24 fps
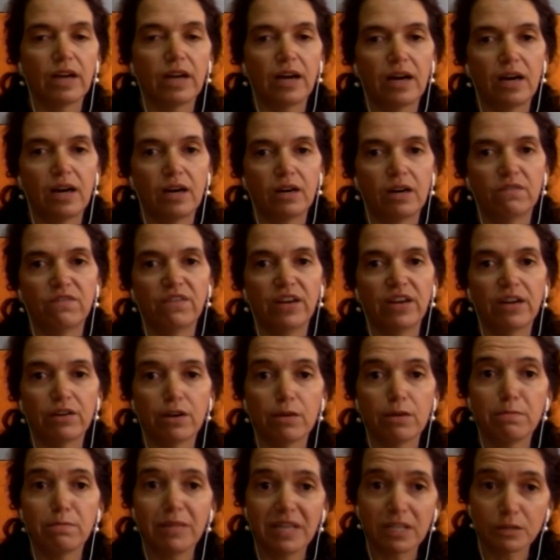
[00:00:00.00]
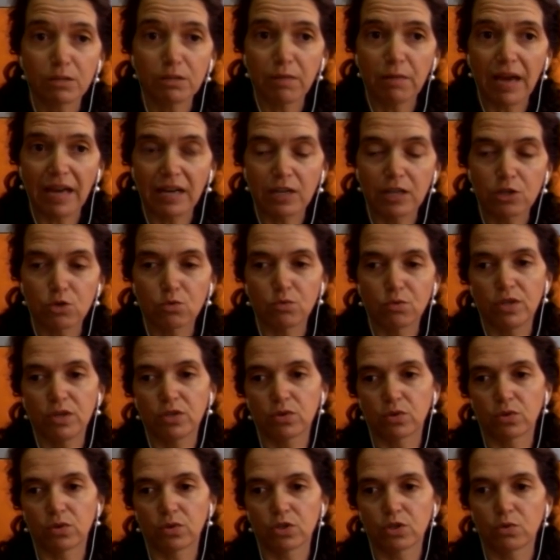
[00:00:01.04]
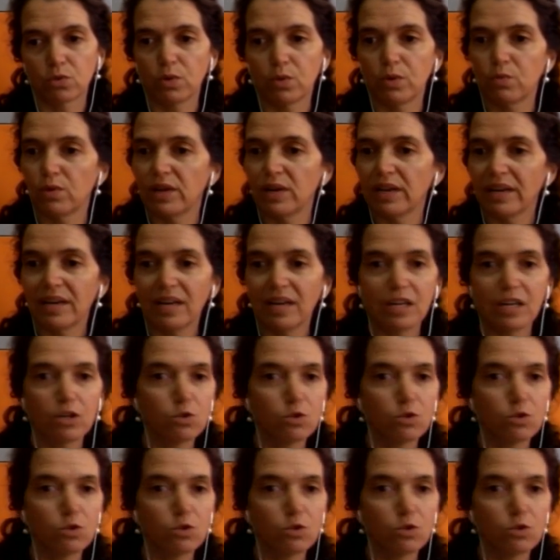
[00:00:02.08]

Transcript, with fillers: a very mismanaged resource. We really need